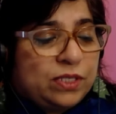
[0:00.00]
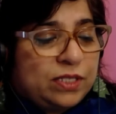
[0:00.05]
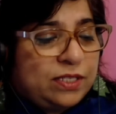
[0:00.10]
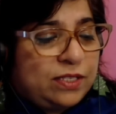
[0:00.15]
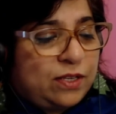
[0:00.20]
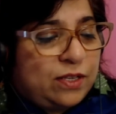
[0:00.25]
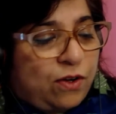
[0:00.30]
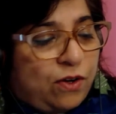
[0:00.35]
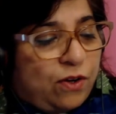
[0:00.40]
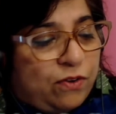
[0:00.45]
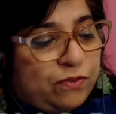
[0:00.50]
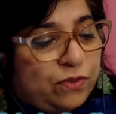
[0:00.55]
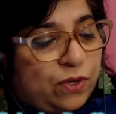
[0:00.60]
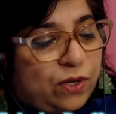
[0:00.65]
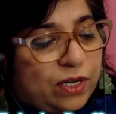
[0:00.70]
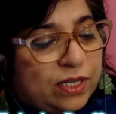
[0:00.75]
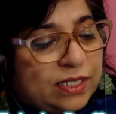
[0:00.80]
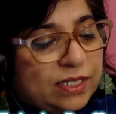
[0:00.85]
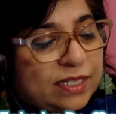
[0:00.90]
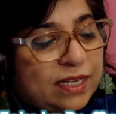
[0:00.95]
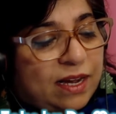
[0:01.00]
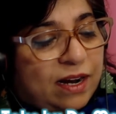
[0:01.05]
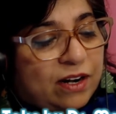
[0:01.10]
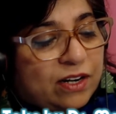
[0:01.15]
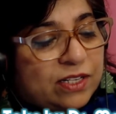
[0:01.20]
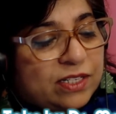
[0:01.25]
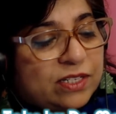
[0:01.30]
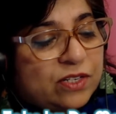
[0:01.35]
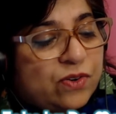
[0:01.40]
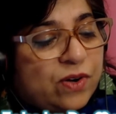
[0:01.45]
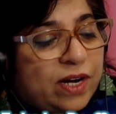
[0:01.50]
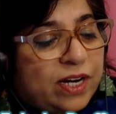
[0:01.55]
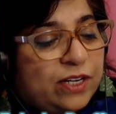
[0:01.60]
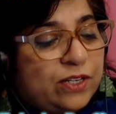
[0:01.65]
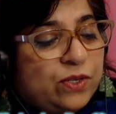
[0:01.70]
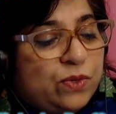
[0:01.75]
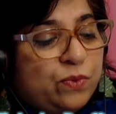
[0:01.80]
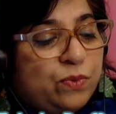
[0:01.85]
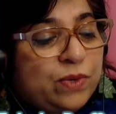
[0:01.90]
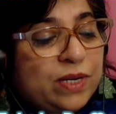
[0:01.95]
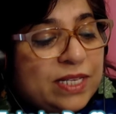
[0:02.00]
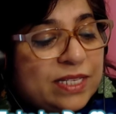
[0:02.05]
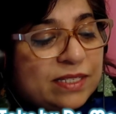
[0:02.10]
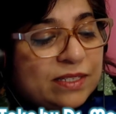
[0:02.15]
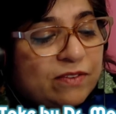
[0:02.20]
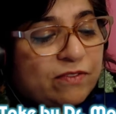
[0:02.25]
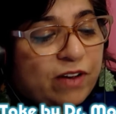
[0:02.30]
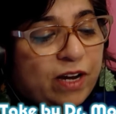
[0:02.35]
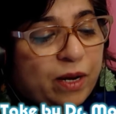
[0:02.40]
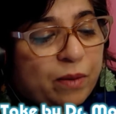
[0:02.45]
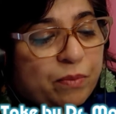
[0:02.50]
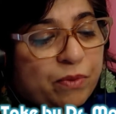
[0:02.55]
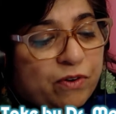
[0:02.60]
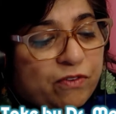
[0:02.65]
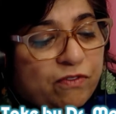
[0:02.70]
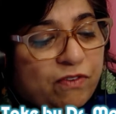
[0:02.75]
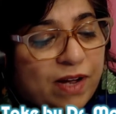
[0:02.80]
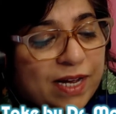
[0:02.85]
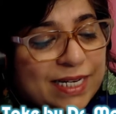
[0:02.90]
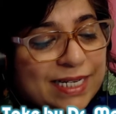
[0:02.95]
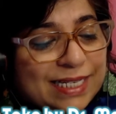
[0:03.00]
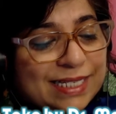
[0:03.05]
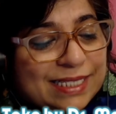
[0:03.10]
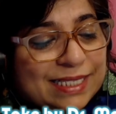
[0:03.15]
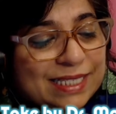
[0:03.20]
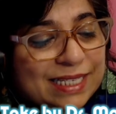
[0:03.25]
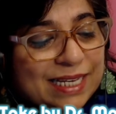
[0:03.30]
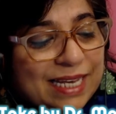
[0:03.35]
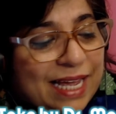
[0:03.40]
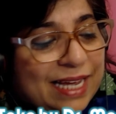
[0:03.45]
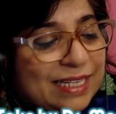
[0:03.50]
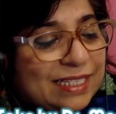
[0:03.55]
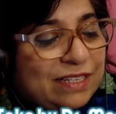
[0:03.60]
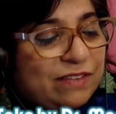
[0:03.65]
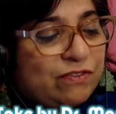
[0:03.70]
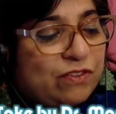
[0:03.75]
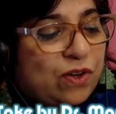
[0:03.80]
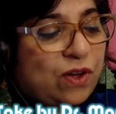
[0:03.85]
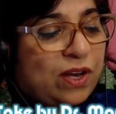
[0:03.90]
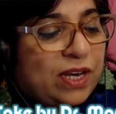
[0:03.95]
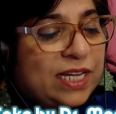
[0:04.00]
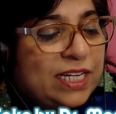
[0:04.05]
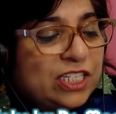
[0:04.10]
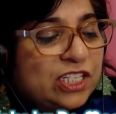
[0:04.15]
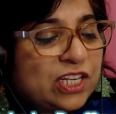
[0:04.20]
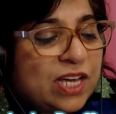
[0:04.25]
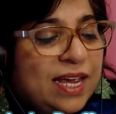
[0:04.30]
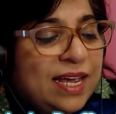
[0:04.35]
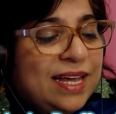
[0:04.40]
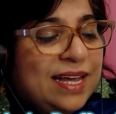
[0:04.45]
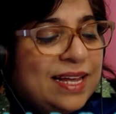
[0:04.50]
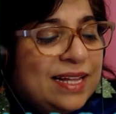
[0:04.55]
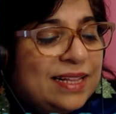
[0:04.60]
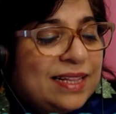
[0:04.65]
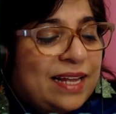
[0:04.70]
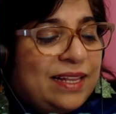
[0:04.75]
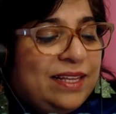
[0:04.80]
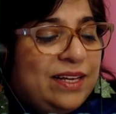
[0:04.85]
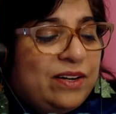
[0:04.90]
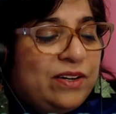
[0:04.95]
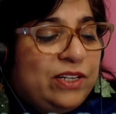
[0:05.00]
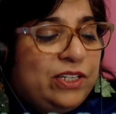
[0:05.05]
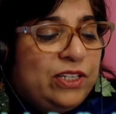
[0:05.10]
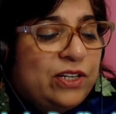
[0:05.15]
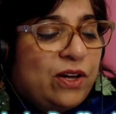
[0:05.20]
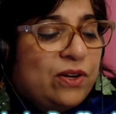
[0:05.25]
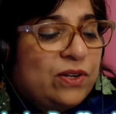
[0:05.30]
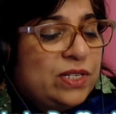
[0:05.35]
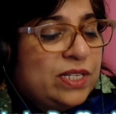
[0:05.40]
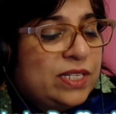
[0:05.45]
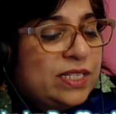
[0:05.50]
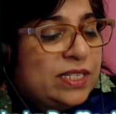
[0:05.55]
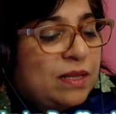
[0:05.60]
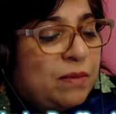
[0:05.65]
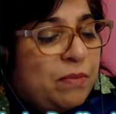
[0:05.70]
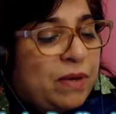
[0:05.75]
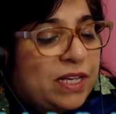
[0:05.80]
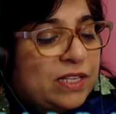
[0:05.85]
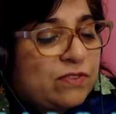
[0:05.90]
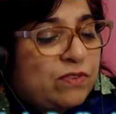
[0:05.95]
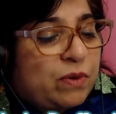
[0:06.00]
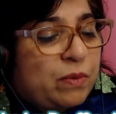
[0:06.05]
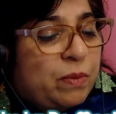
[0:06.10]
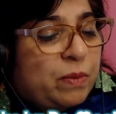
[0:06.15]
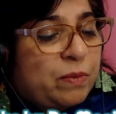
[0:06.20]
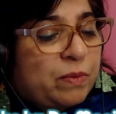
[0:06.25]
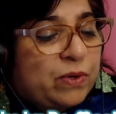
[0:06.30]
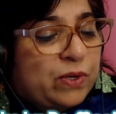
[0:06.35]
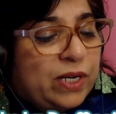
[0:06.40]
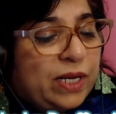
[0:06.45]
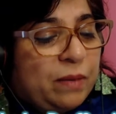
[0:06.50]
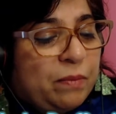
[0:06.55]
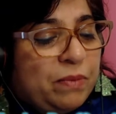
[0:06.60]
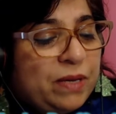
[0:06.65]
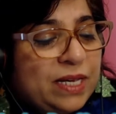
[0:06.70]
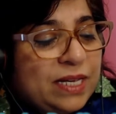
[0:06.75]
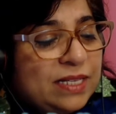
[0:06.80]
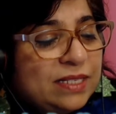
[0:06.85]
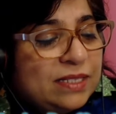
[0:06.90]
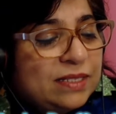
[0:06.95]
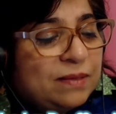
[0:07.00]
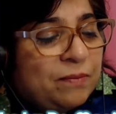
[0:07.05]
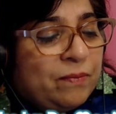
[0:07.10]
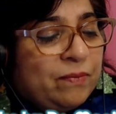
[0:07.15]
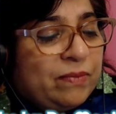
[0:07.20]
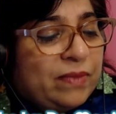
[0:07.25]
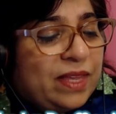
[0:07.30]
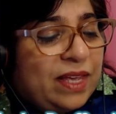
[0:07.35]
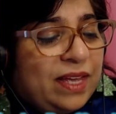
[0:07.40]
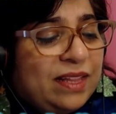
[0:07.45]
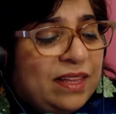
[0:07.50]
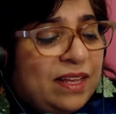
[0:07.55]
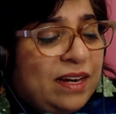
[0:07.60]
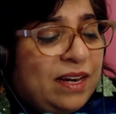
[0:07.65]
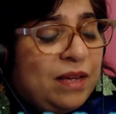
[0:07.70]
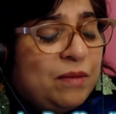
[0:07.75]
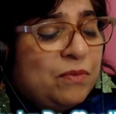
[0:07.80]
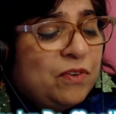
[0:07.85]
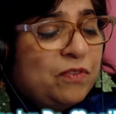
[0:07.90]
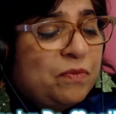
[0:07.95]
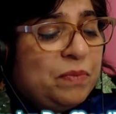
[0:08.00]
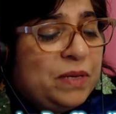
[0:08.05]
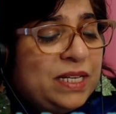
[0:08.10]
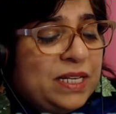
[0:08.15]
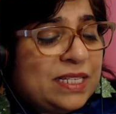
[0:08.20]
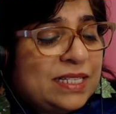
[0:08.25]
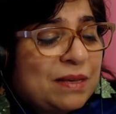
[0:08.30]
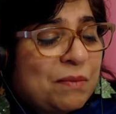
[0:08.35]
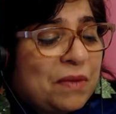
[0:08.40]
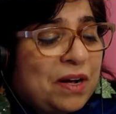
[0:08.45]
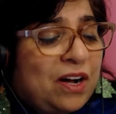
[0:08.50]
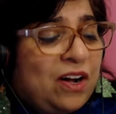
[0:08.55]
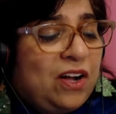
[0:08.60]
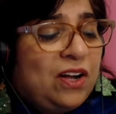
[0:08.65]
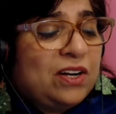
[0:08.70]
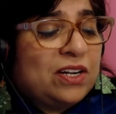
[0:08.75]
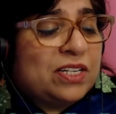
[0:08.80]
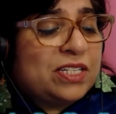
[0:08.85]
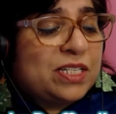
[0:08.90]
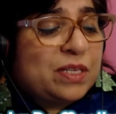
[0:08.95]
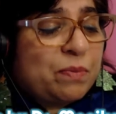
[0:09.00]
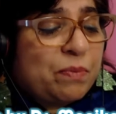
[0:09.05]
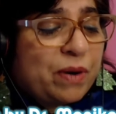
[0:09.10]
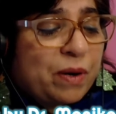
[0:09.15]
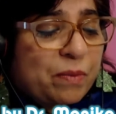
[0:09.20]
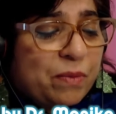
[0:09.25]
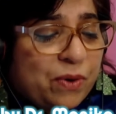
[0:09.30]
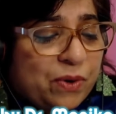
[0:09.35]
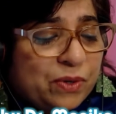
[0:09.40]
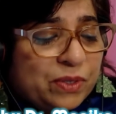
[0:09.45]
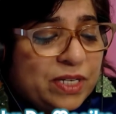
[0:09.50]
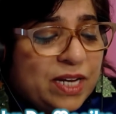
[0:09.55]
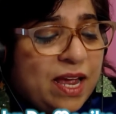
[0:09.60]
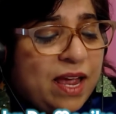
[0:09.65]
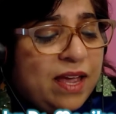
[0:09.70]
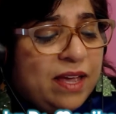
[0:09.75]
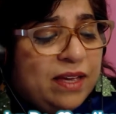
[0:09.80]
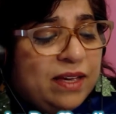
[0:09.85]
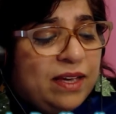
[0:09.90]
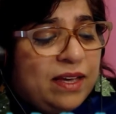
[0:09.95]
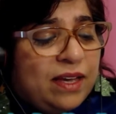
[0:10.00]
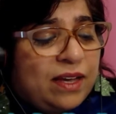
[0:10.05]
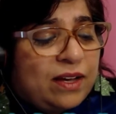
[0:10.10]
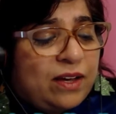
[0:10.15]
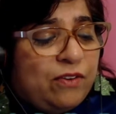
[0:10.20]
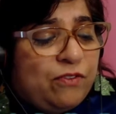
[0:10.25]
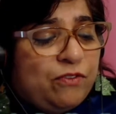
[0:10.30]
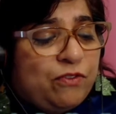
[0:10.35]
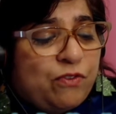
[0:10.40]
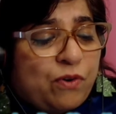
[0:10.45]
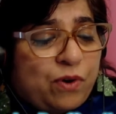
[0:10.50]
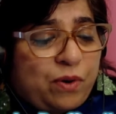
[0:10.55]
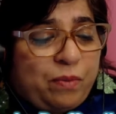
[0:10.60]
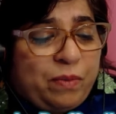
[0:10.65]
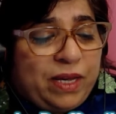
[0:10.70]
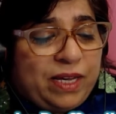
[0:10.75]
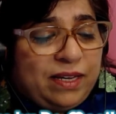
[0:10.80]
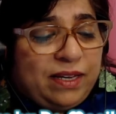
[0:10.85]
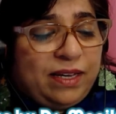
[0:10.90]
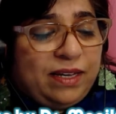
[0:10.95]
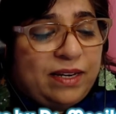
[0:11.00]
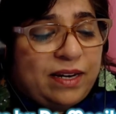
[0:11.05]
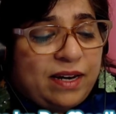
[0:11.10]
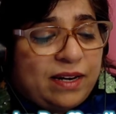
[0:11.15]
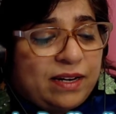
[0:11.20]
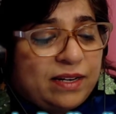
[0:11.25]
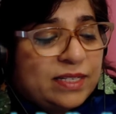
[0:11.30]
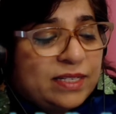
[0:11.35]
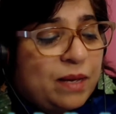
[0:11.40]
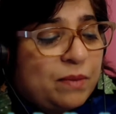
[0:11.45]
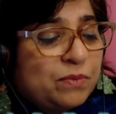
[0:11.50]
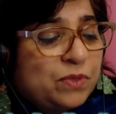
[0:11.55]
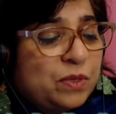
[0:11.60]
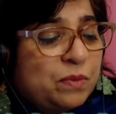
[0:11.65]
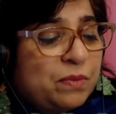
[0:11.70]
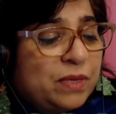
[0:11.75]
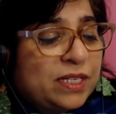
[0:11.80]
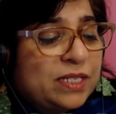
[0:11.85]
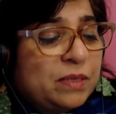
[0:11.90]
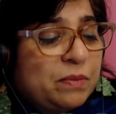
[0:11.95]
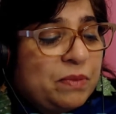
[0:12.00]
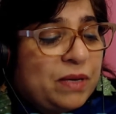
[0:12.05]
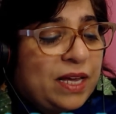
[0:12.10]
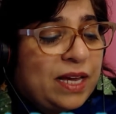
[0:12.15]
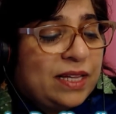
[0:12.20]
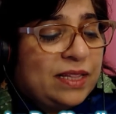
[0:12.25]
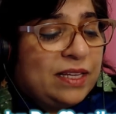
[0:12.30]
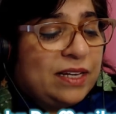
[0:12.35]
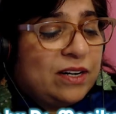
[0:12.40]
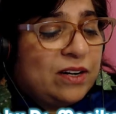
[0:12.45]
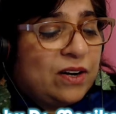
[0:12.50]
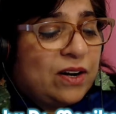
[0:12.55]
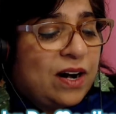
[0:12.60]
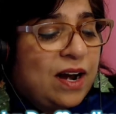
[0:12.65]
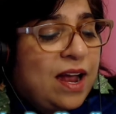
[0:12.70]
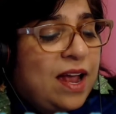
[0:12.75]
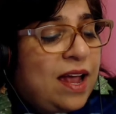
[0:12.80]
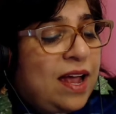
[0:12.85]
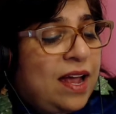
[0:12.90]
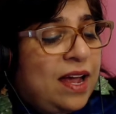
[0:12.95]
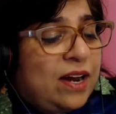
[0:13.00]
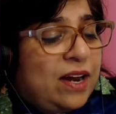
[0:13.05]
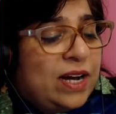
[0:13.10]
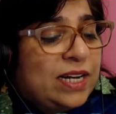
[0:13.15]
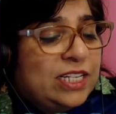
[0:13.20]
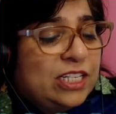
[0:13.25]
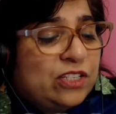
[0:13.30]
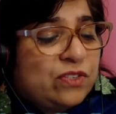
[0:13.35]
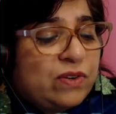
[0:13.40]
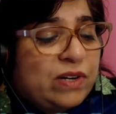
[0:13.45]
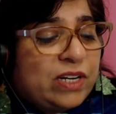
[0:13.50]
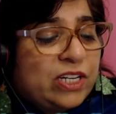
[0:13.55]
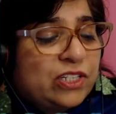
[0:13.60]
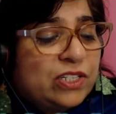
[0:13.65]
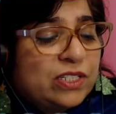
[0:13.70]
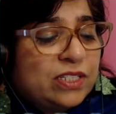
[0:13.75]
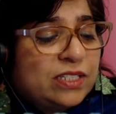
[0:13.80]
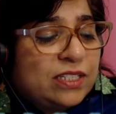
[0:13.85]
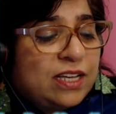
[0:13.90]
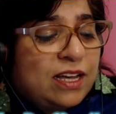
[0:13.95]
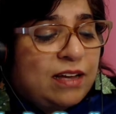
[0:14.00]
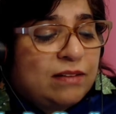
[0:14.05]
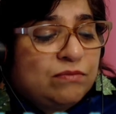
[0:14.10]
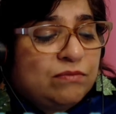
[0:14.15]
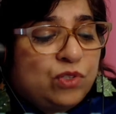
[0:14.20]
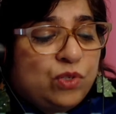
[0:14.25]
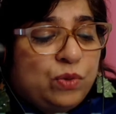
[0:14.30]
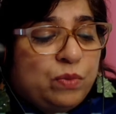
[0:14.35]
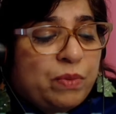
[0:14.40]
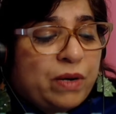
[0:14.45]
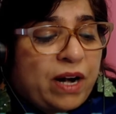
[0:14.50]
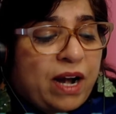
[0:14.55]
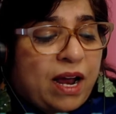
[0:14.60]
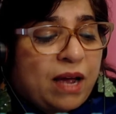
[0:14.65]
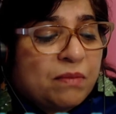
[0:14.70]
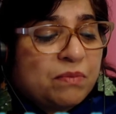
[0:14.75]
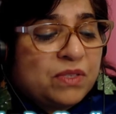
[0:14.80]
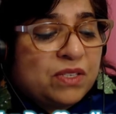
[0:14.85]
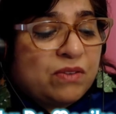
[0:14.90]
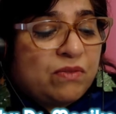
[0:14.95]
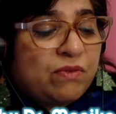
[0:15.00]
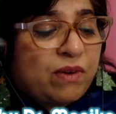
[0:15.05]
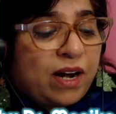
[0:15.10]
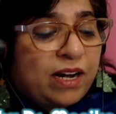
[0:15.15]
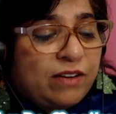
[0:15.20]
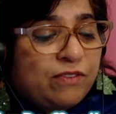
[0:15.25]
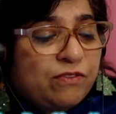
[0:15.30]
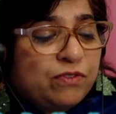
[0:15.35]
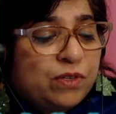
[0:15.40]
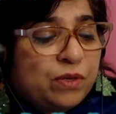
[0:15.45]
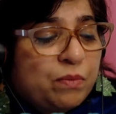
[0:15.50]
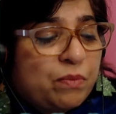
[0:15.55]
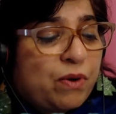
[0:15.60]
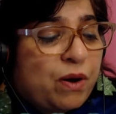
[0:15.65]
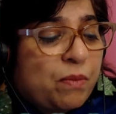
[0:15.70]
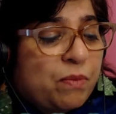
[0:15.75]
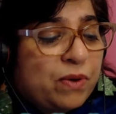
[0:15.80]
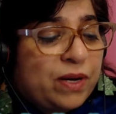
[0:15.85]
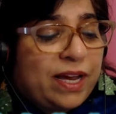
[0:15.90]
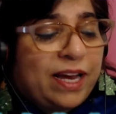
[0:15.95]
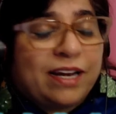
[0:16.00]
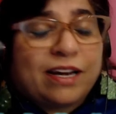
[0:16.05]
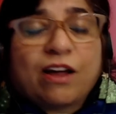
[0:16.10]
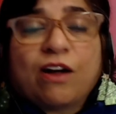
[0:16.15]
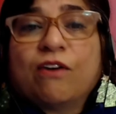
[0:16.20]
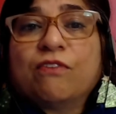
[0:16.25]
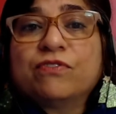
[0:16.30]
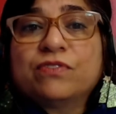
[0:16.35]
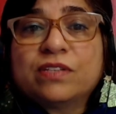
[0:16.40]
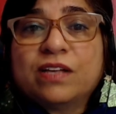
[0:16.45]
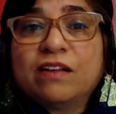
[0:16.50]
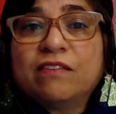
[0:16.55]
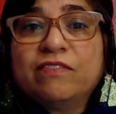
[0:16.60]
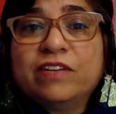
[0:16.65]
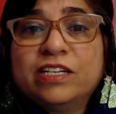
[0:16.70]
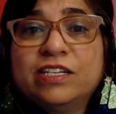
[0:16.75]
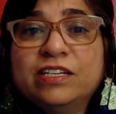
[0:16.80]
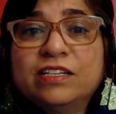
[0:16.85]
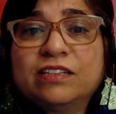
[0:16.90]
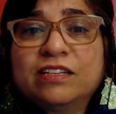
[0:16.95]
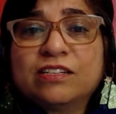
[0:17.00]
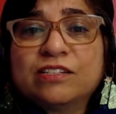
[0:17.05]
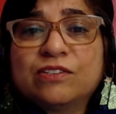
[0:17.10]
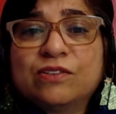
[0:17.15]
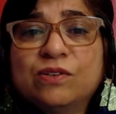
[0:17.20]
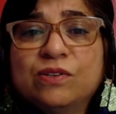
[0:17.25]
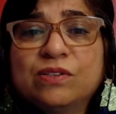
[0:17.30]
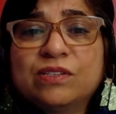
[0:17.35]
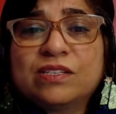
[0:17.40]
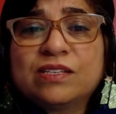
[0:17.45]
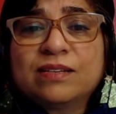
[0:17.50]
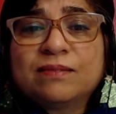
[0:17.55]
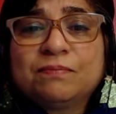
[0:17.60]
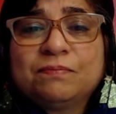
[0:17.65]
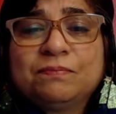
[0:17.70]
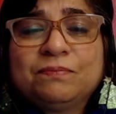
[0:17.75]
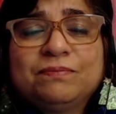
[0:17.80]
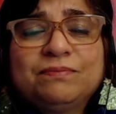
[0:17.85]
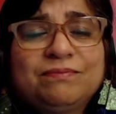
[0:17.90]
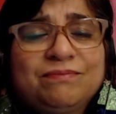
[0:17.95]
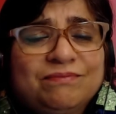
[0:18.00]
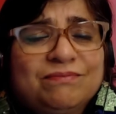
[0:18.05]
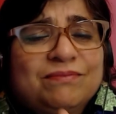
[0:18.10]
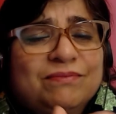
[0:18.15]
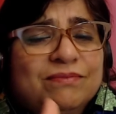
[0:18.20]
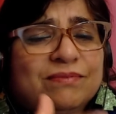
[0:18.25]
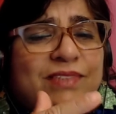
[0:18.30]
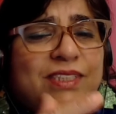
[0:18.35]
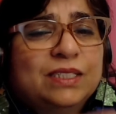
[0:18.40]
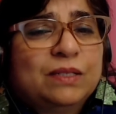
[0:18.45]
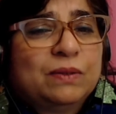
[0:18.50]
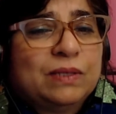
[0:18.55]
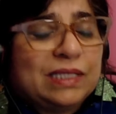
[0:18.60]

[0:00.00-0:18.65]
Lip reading: And some schools of thought are trying to reason via providing selective knowledge that their ideology is the best for promoting peace. In the name of peace, some cults promote conforming in an attempt to multiply their registrations through perhaps rightful propaganda of salvaging the souls.